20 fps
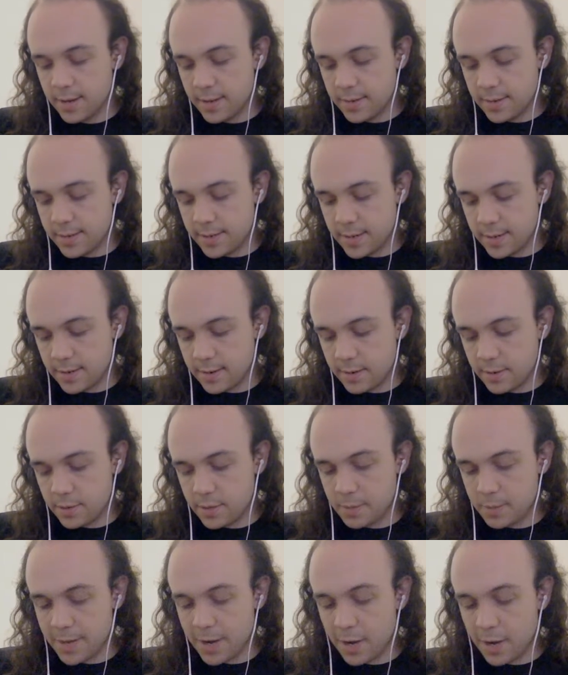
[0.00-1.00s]
So,
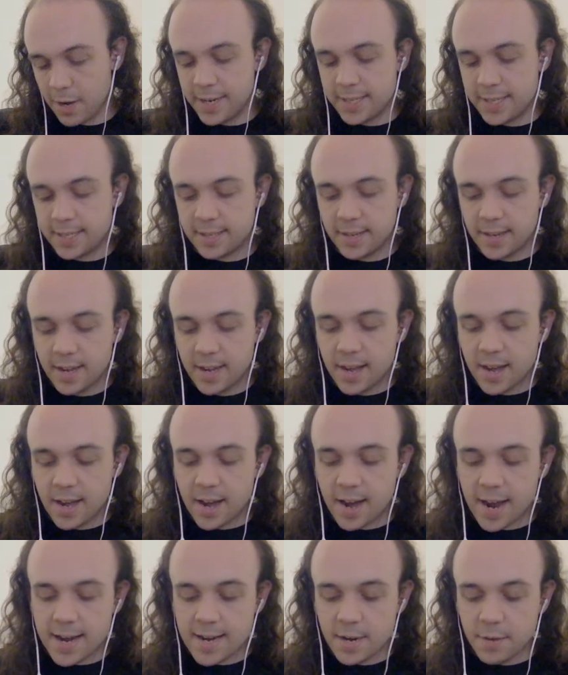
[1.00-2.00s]
to be honest,
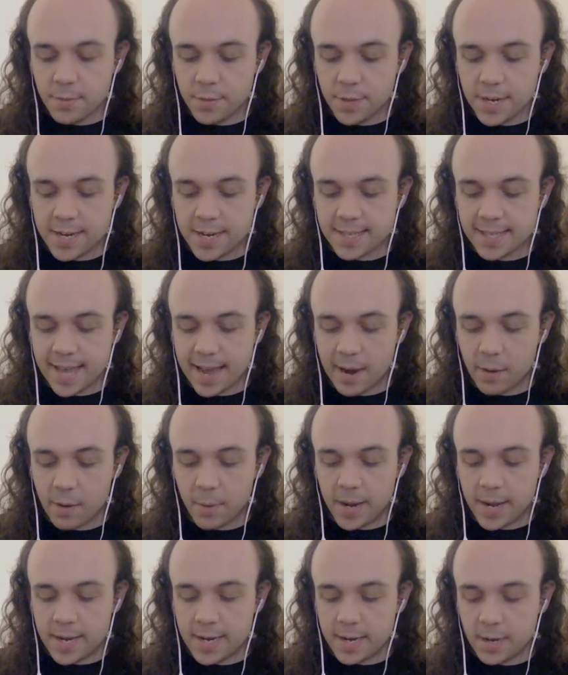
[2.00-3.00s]
I don't think it's that
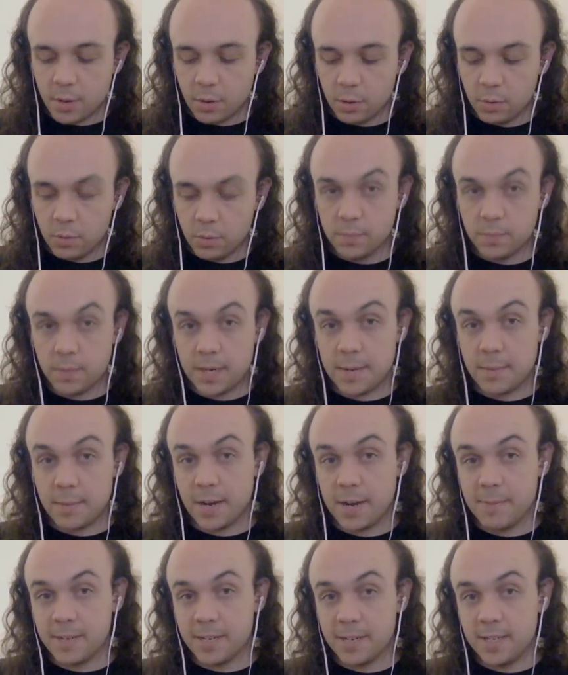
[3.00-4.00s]
weird at all, in
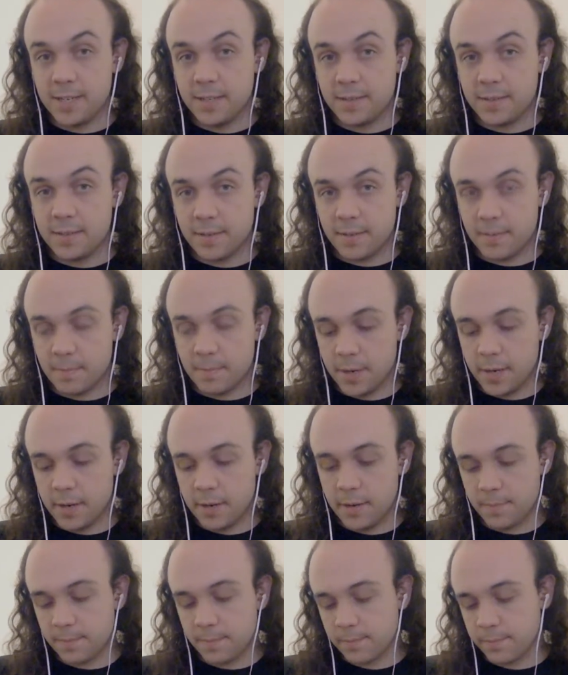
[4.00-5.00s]
my mind,
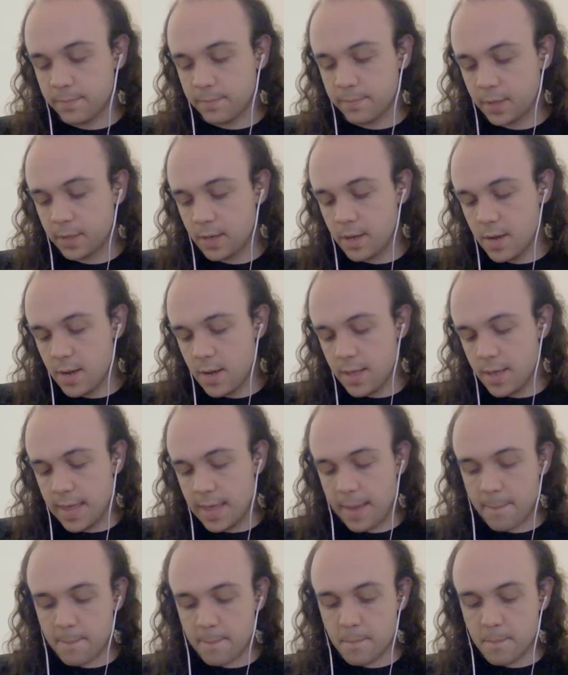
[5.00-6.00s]
but
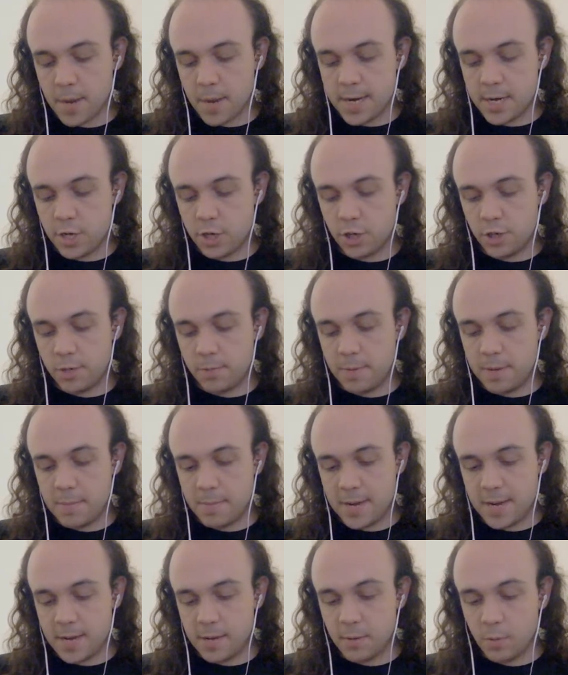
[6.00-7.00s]
that might just be
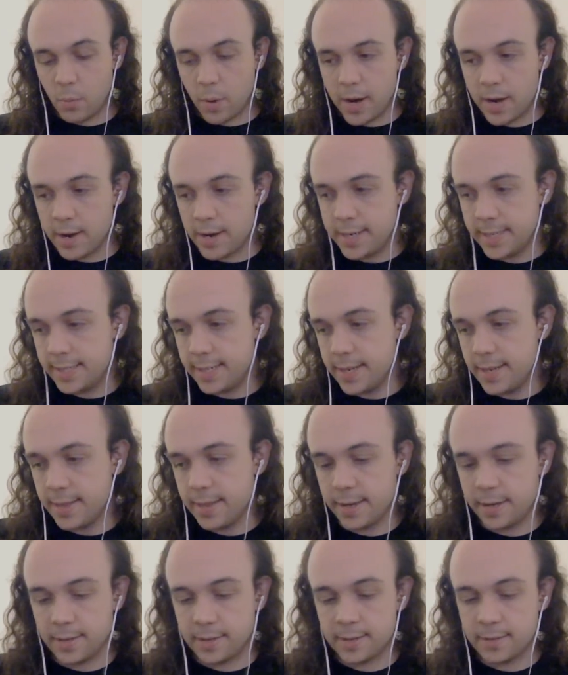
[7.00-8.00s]
me in the way I see
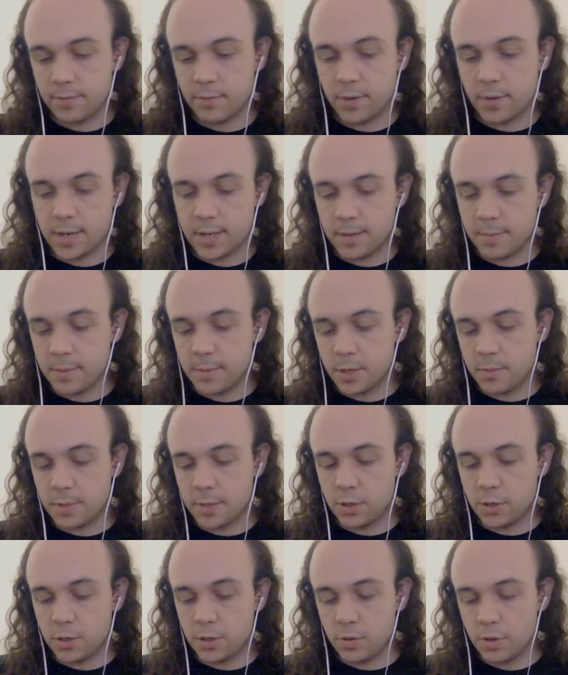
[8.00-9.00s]
things. Right, let me just make
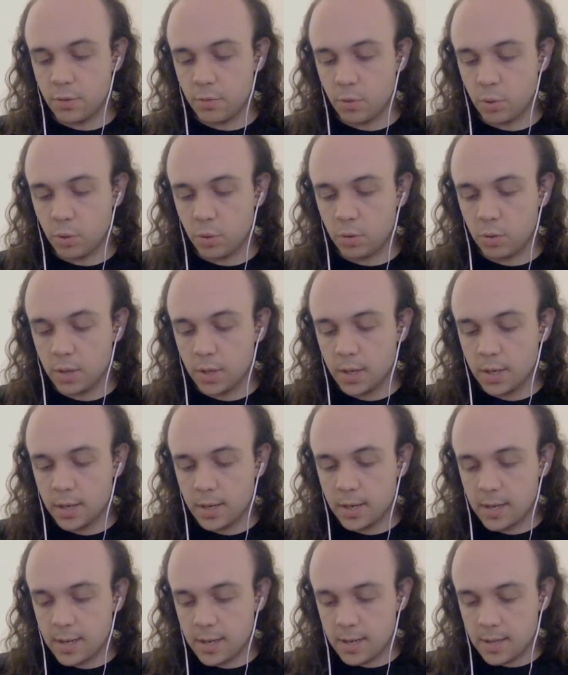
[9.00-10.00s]
sure you're all
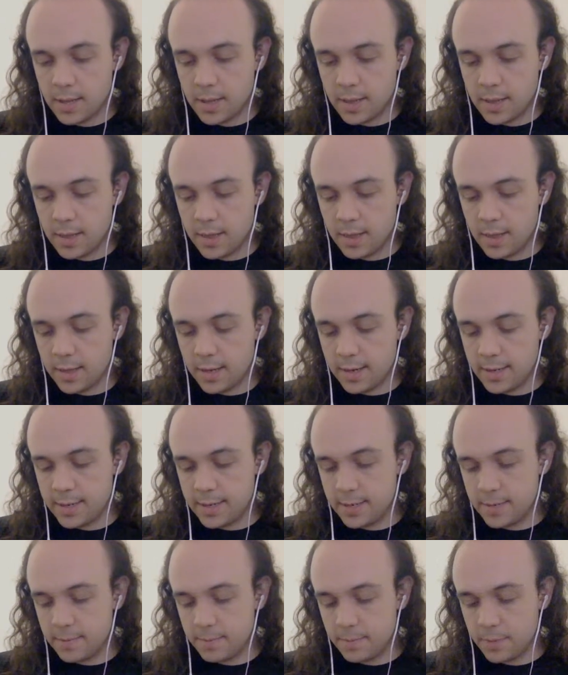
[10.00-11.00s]

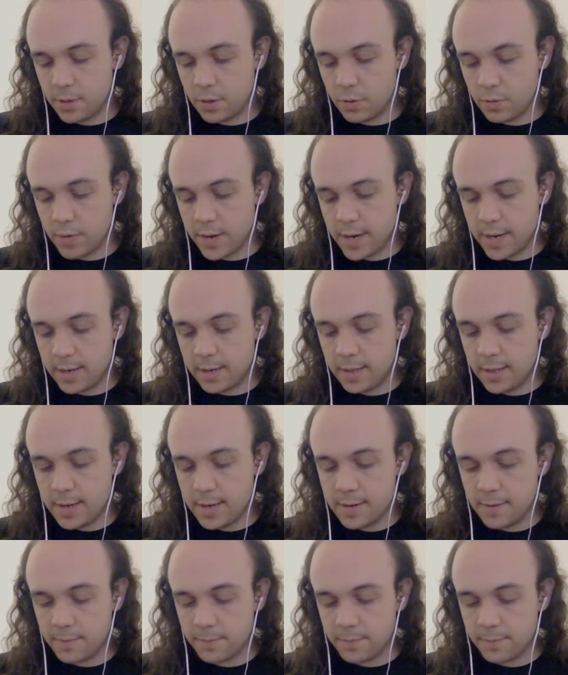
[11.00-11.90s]
lined up correctly.